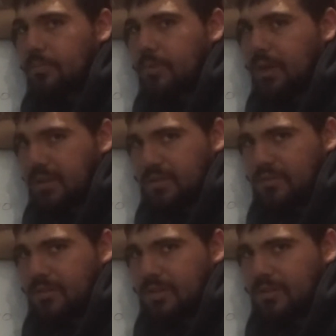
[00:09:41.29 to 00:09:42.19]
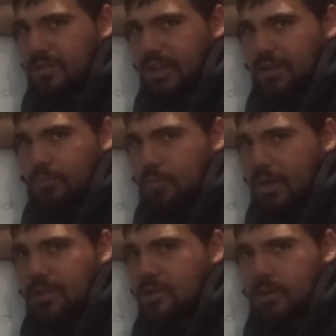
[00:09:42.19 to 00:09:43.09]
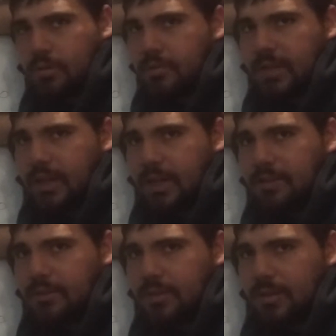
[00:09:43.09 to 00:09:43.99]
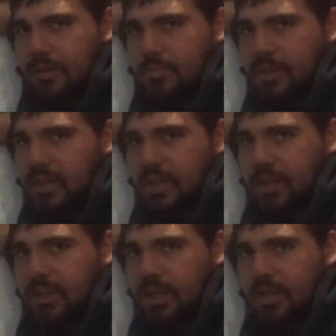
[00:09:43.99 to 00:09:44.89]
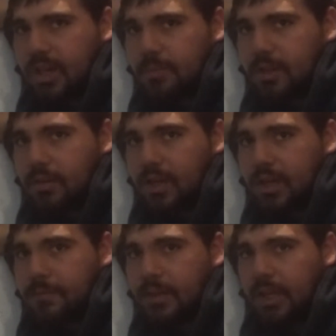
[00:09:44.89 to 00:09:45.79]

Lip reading: but like one joke at the beginning that got me to laugh,